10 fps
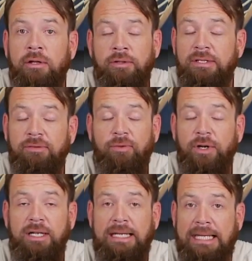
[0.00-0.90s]

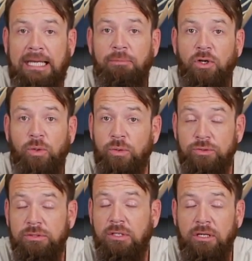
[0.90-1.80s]
different
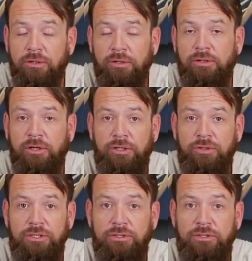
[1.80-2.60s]
chemicals, laundry